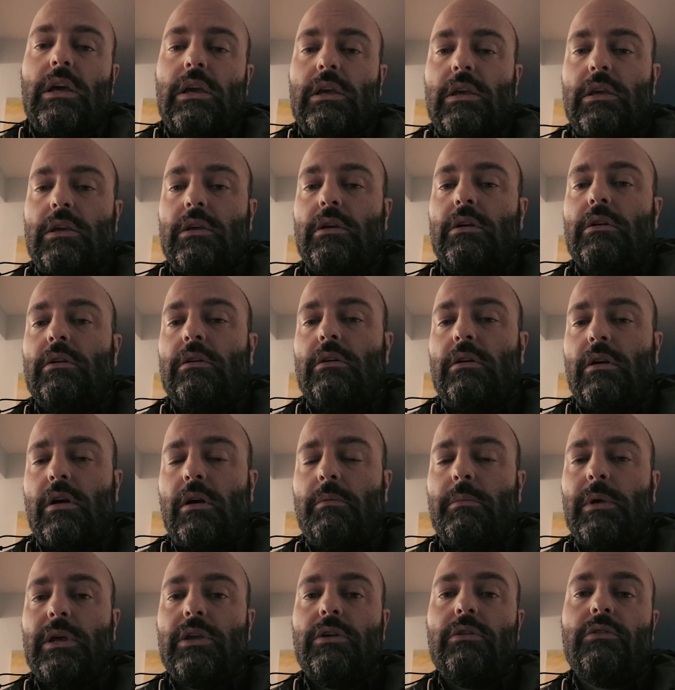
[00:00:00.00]
here
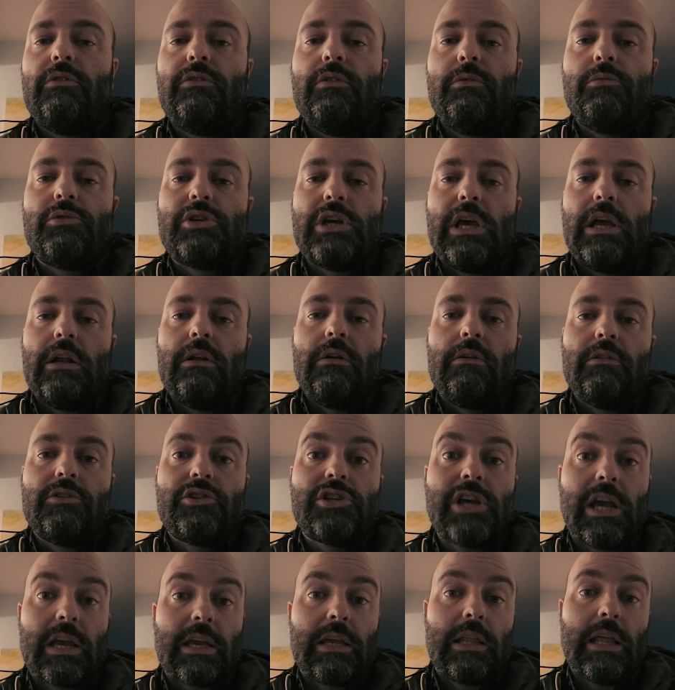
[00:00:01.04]
on my YouTube channel.
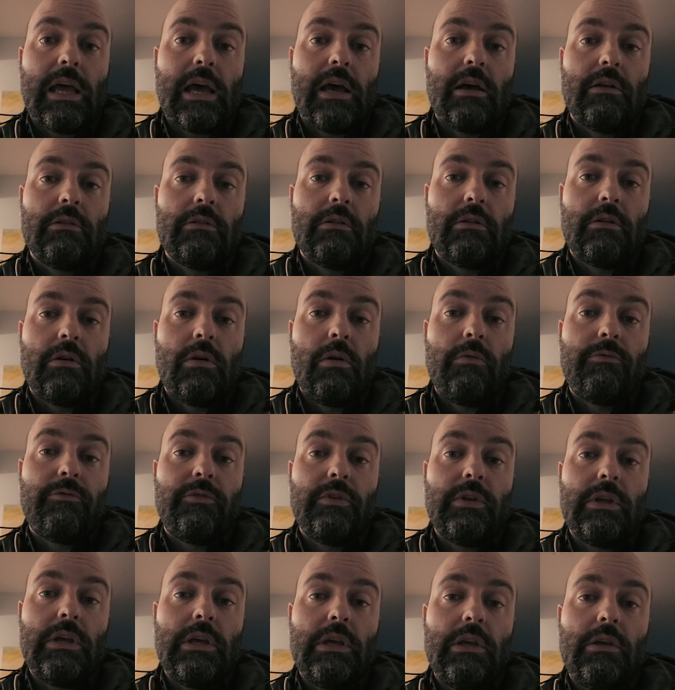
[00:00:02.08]
Check it out.
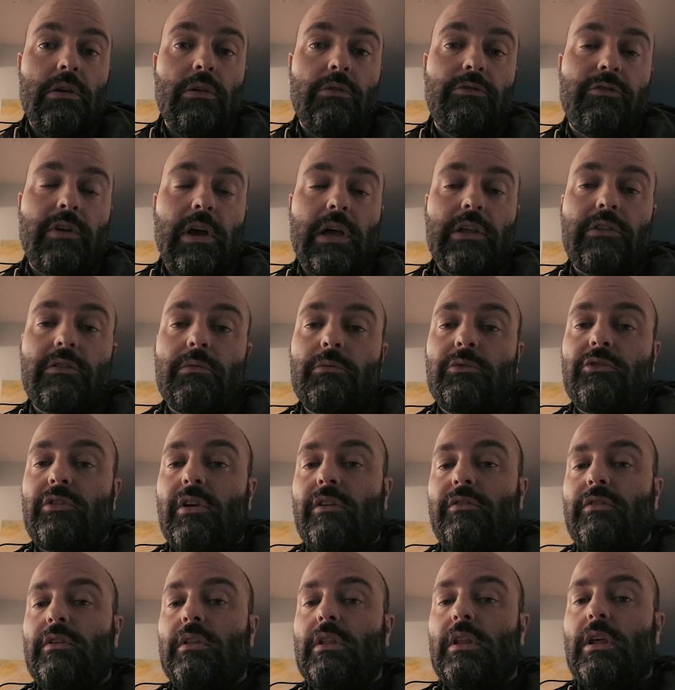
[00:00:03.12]
Hopefully you'll find some
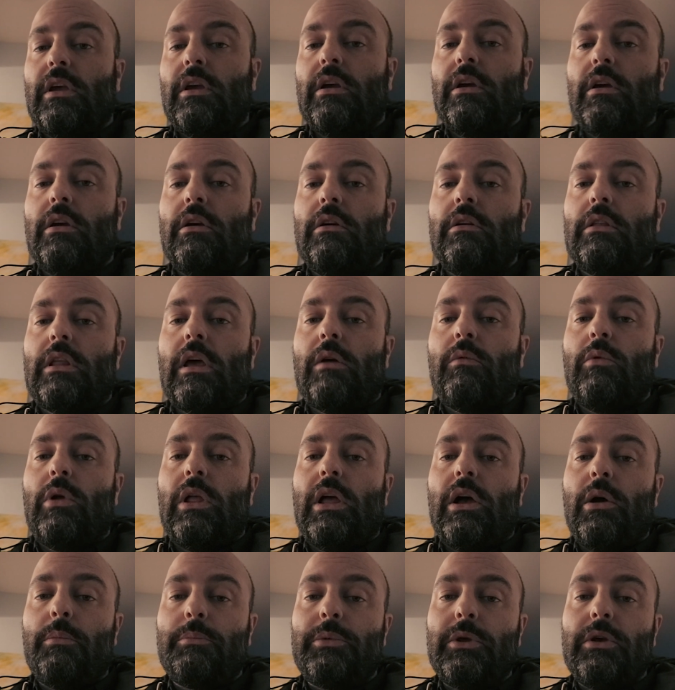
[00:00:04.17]
stuff in there that will
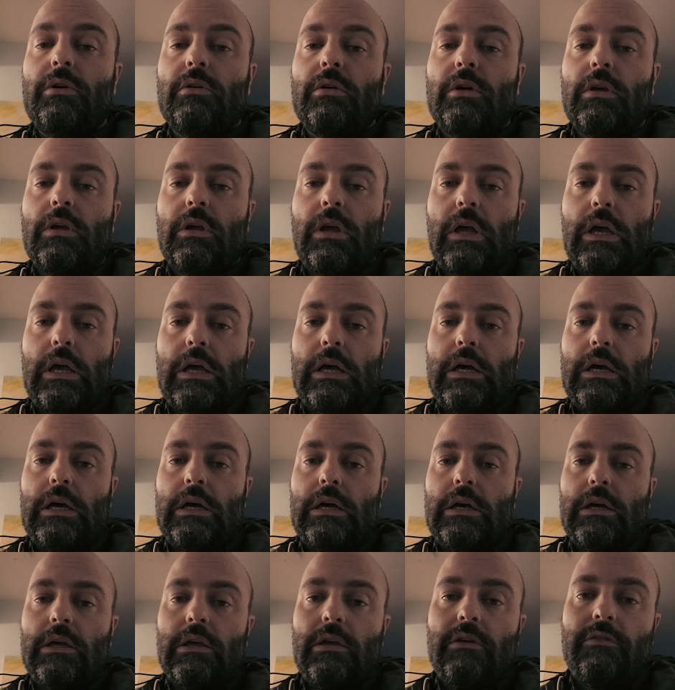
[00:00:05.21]
help you,
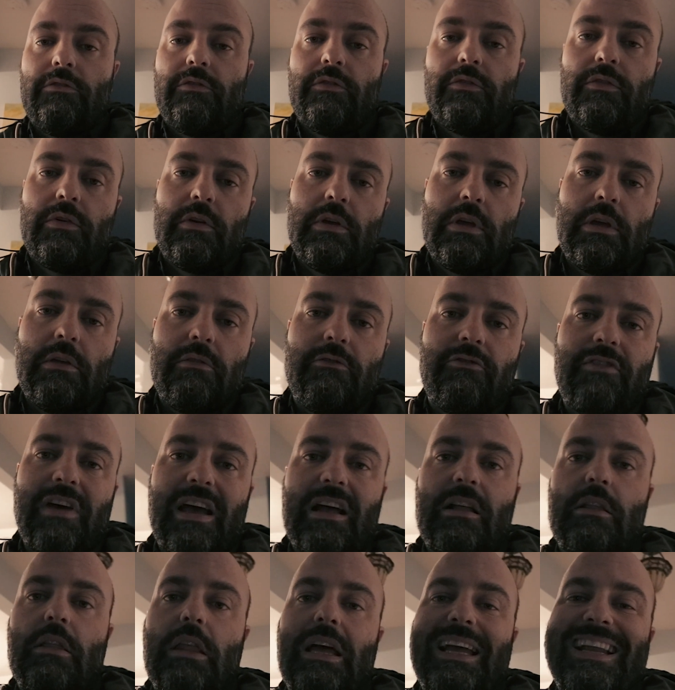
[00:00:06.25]
if in
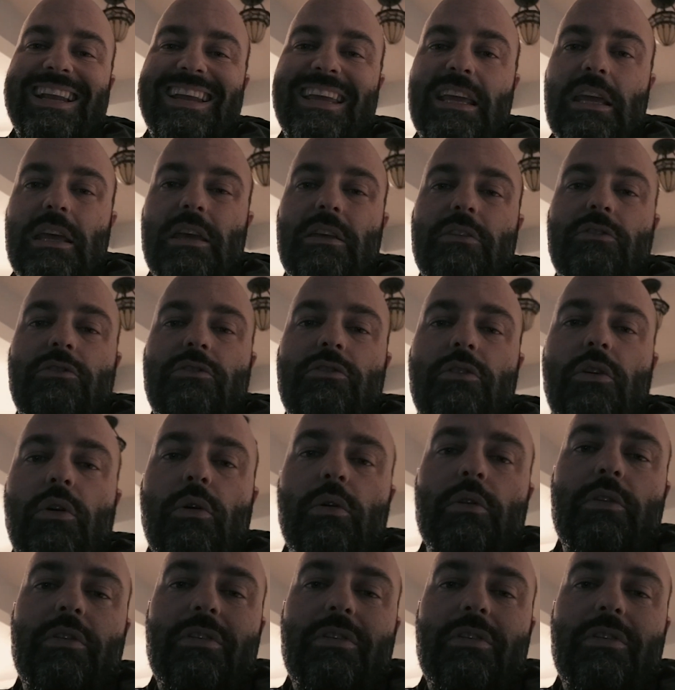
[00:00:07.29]
fact lighting is your